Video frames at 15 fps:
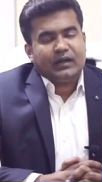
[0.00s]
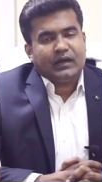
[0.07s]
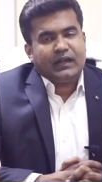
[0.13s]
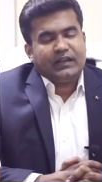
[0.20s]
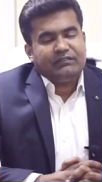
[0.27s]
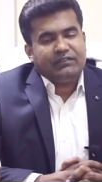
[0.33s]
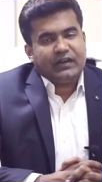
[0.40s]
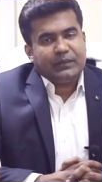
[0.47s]

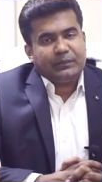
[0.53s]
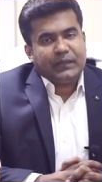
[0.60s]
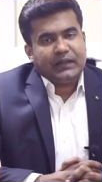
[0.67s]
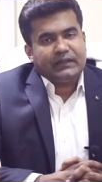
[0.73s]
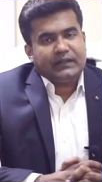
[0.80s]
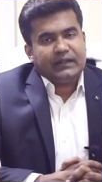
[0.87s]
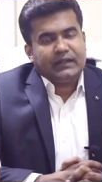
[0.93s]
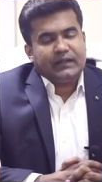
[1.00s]
every
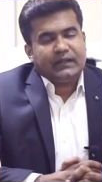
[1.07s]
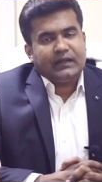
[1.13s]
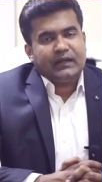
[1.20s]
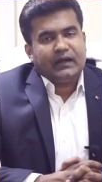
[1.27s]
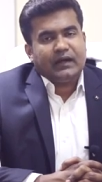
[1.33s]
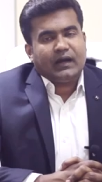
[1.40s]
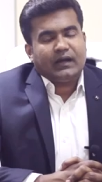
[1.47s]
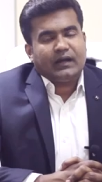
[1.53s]
monthly
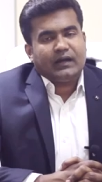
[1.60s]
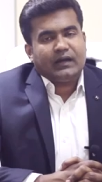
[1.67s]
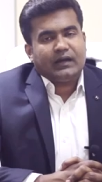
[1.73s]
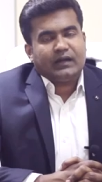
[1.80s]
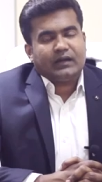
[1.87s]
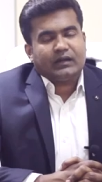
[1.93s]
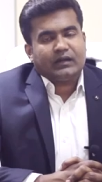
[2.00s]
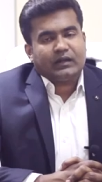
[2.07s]
and
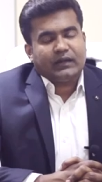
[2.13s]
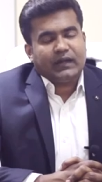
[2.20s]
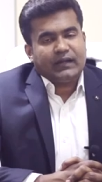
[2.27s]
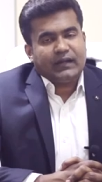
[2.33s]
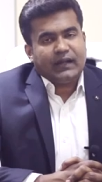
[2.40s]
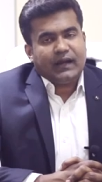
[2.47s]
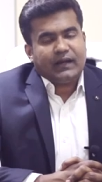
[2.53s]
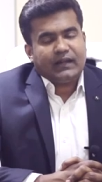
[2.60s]
get
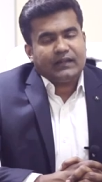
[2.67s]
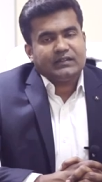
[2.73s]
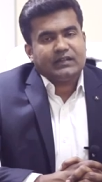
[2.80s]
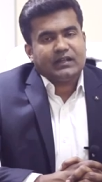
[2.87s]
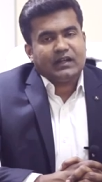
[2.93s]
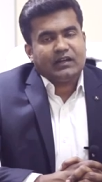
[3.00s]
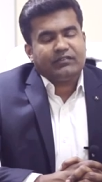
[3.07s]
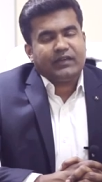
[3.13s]
an
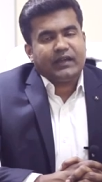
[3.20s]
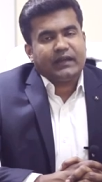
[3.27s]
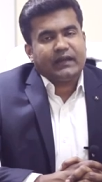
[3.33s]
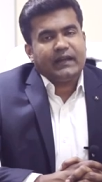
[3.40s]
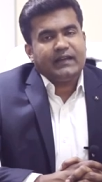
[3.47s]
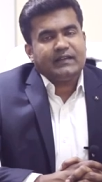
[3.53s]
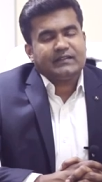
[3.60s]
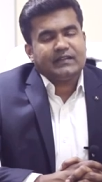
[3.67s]
attention of a
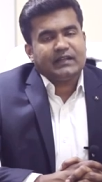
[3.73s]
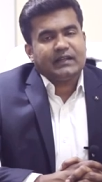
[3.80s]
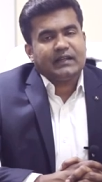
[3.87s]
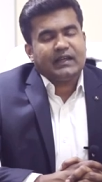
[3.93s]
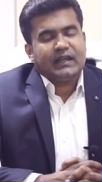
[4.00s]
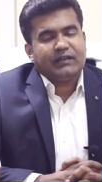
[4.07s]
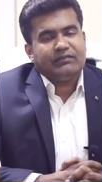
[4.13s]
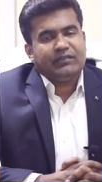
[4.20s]
clinician
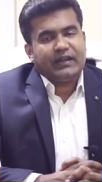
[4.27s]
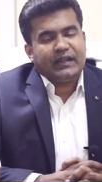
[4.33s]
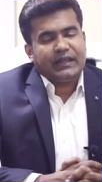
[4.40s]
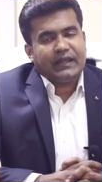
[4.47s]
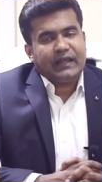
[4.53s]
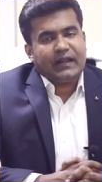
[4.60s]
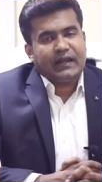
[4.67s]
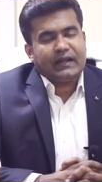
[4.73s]
every
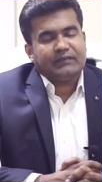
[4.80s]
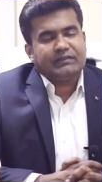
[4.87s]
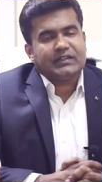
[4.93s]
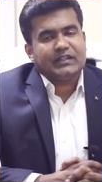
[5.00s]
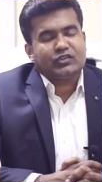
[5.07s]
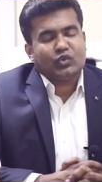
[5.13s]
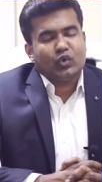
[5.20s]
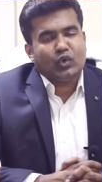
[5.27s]
yearly with
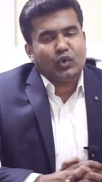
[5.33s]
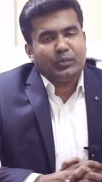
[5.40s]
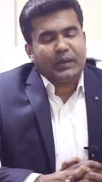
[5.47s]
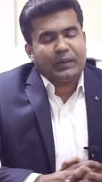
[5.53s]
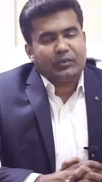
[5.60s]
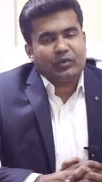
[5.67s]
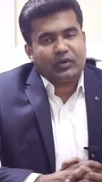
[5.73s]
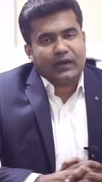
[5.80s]
a
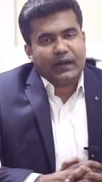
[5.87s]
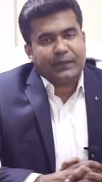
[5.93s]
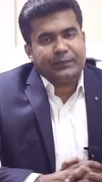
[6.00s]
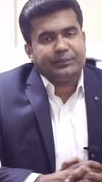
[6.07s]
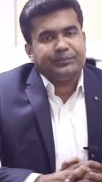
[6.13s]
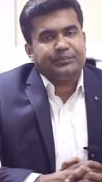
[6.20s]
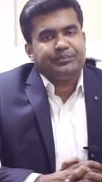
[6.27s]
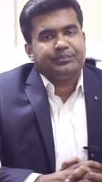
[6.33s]
sonomammogram.
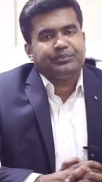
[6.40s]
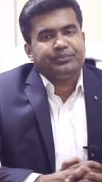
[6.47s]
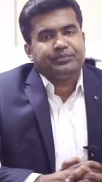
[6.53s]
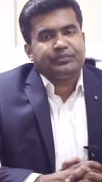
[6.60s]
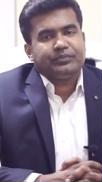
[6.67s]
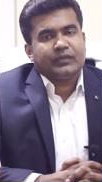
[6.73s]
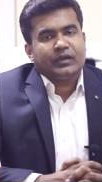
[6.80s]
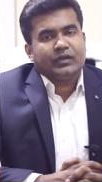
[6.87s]

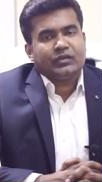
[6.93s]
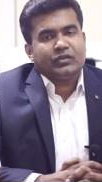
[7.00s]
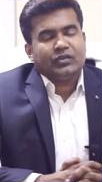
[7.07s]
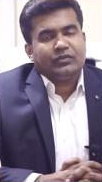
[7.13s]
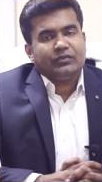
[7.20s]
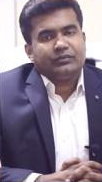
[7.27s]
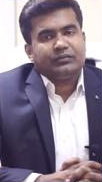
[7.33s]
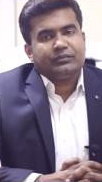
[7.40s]
So
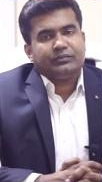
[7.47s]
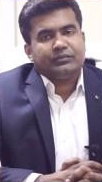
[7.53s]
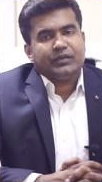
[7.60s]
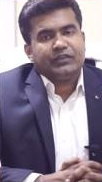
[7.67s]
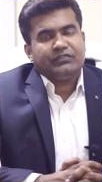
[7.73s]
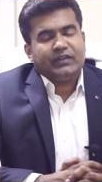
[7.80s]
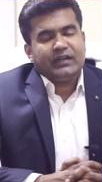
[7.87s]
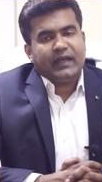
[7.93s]

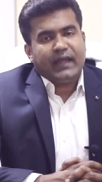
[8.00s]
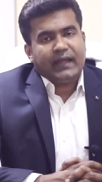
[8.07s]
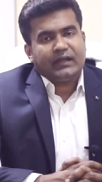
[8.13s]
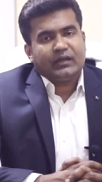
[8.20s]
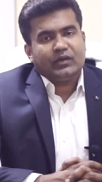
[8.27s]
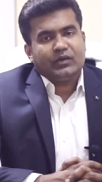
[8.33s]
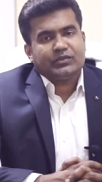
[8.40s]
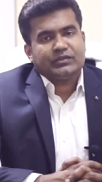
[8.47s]
if we
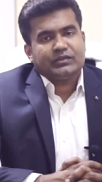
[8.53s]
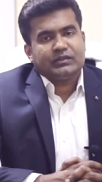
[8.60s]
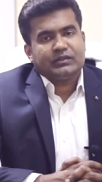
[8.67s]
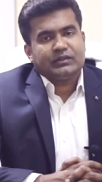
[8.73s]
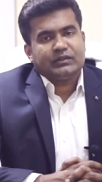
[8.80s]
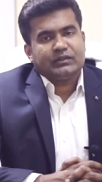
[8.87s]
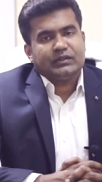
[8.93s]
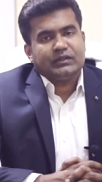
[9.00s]
diagnose
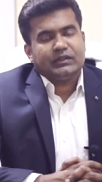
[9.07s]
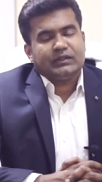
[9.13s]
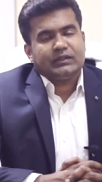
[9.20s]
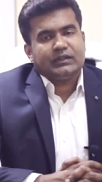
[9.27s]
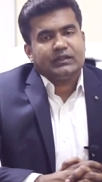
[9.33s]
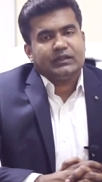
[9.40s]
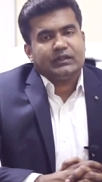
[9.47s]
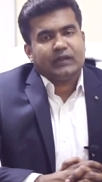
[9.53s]

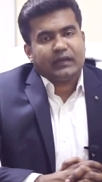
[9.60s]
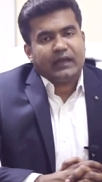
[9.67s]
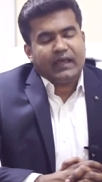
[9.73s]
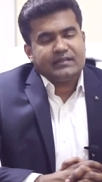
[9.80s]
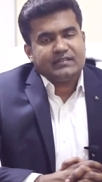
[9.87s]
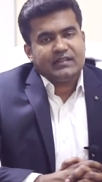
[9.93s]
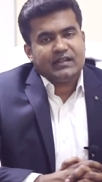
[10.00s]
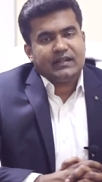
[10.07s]
the
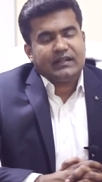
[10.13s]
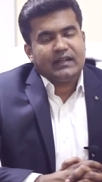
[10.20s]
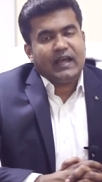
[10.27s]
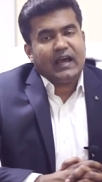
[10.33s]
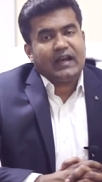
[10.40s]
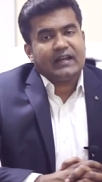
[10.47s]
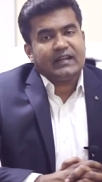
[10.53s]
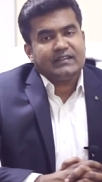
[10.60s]
cancer in
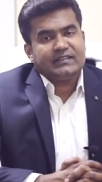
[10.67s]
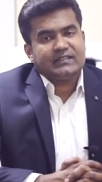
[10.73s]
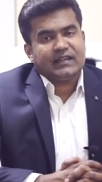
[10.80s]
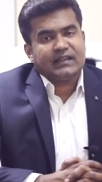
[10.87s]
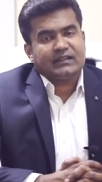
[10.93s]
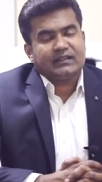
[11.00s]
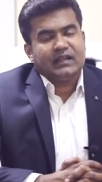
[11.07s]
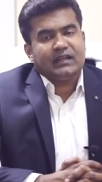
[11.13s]
early
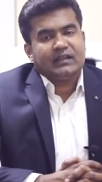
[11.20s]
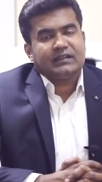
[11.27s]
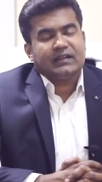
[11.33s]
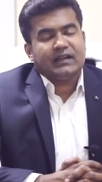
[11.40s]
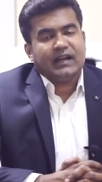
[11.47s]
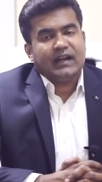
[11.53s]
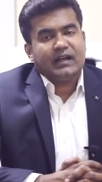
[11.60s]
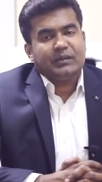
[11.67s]
stage, the
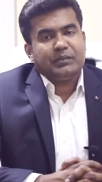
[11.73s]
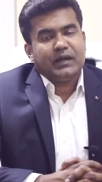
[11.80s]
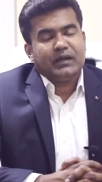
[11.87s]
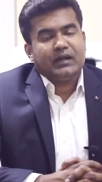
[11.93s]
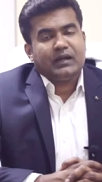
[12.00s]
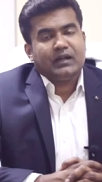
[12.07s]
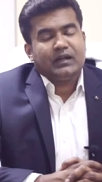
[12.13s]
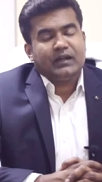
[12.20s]

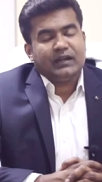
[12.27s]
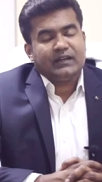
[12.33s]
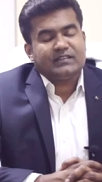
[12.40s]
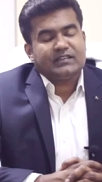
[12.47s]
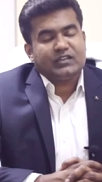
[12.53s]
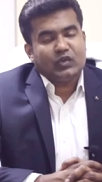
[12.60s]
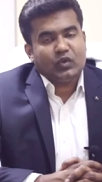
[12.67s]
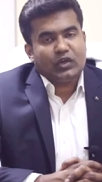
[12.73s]
treatment it is
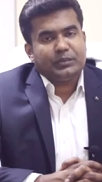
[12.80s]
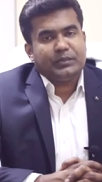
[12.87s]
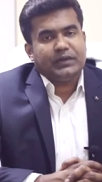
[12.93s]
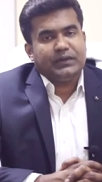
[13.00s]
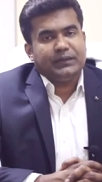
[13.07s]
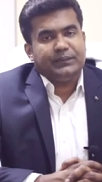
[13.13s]
curable.